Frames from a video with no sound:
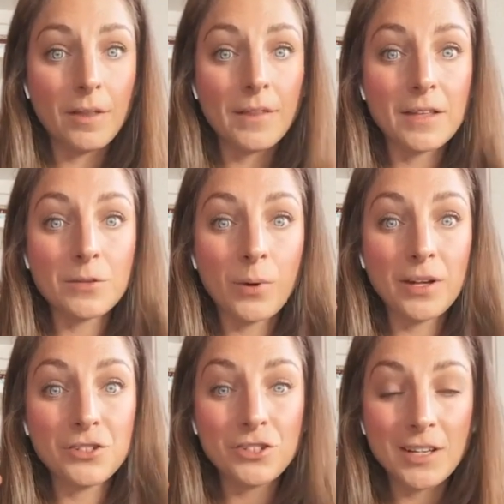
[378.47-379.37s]
That's
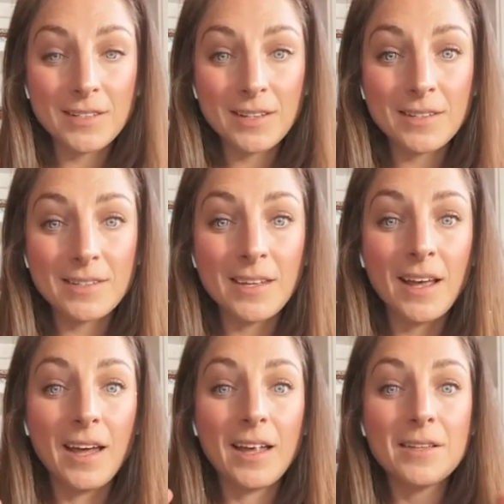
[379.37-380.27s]
why Jesus
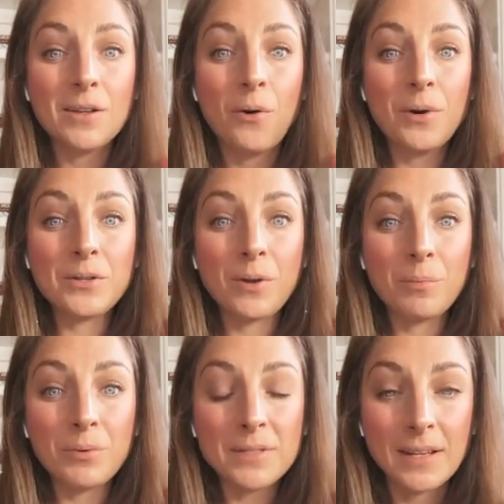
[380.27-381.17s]
is always
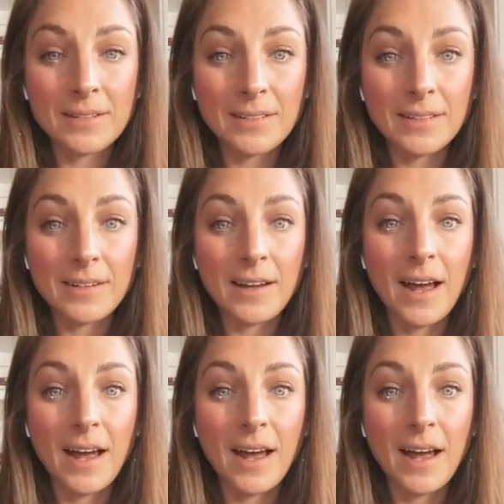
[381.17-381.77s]
represented